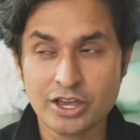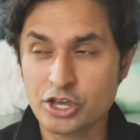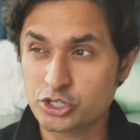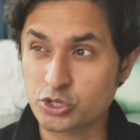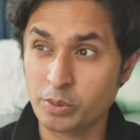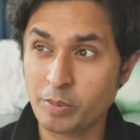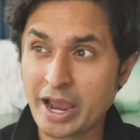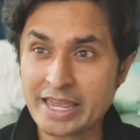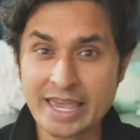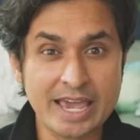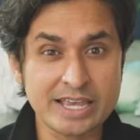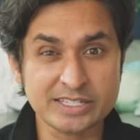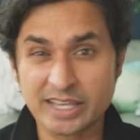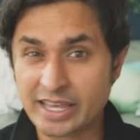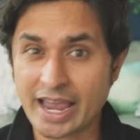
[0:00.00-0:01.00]
So in my
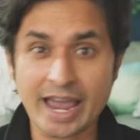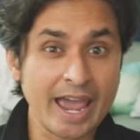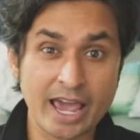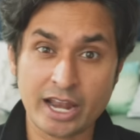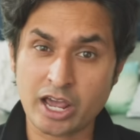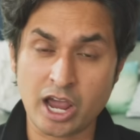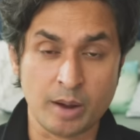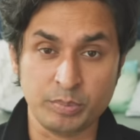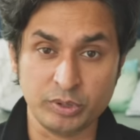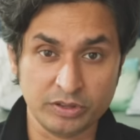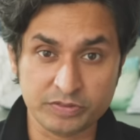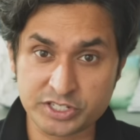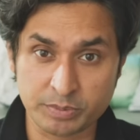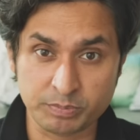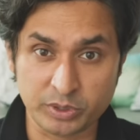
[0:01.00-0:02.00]
case, like I had a couple of
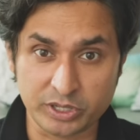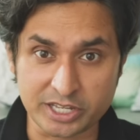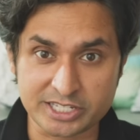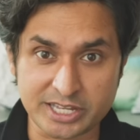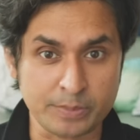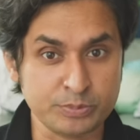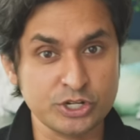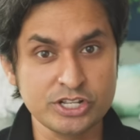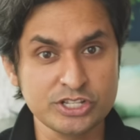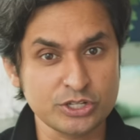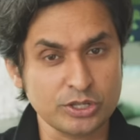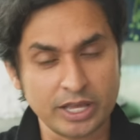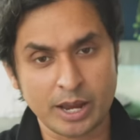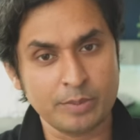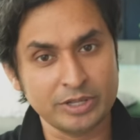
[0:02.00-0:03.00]
simple exceptions. So
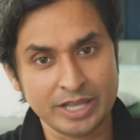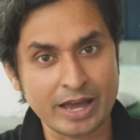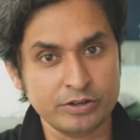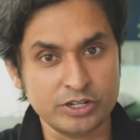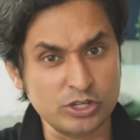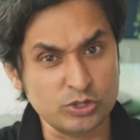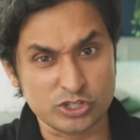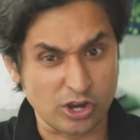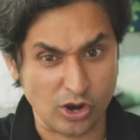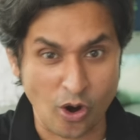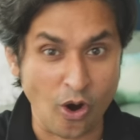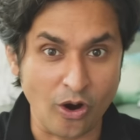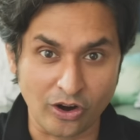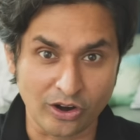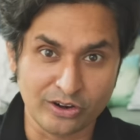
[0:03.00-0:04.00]
like I'm allowed to use a
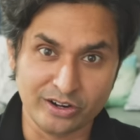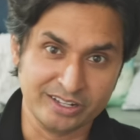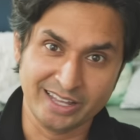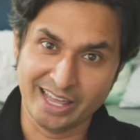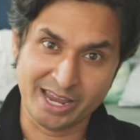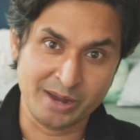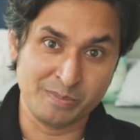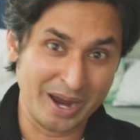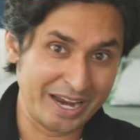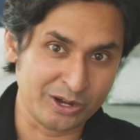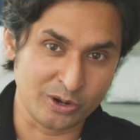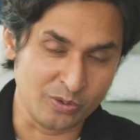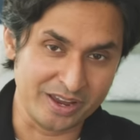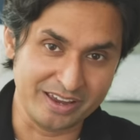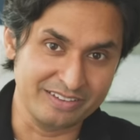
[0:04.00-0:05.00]
car and like a
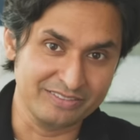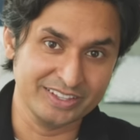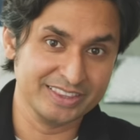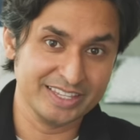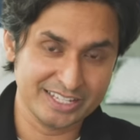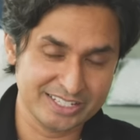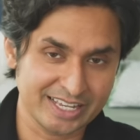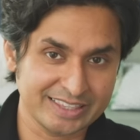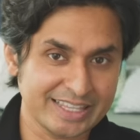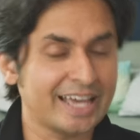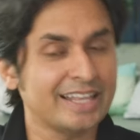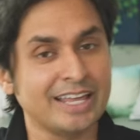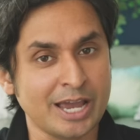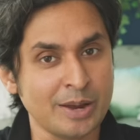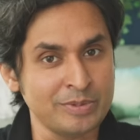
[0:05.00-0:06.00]
microwave and things like that.
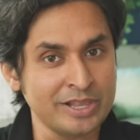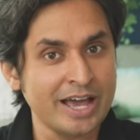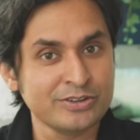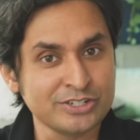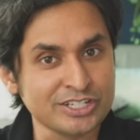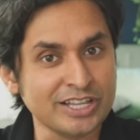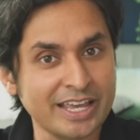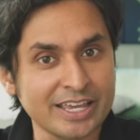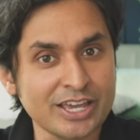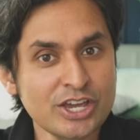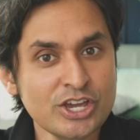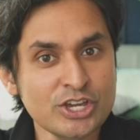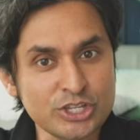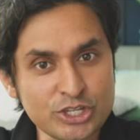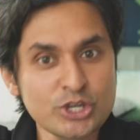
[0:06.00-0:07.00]
Like I'm allowed to like
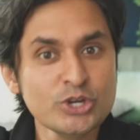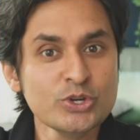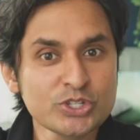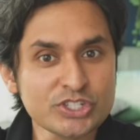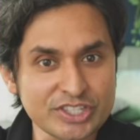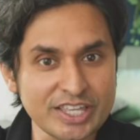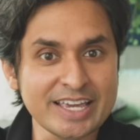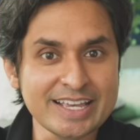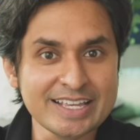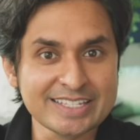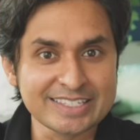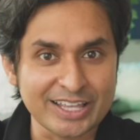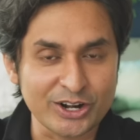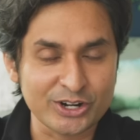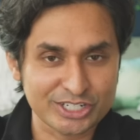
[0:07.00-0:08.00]
use things
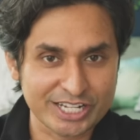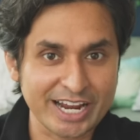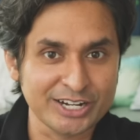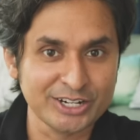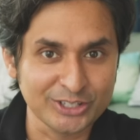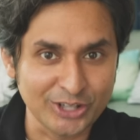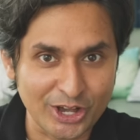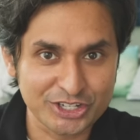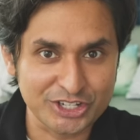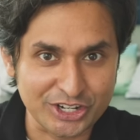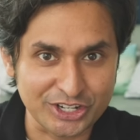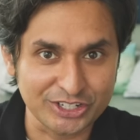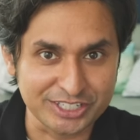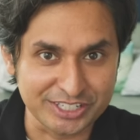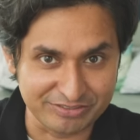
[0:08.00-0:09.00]
that are
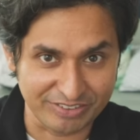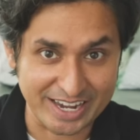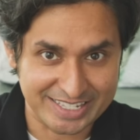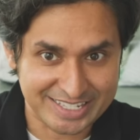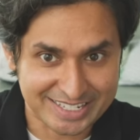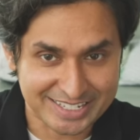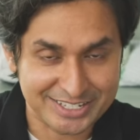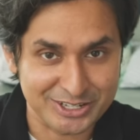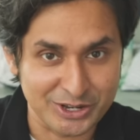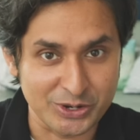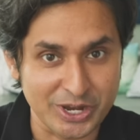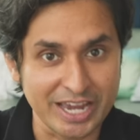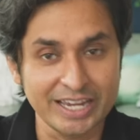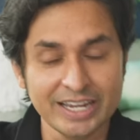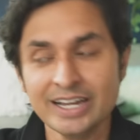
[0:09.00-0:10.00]
technological devices,
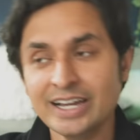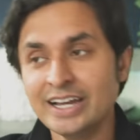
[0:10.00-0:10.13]
okay?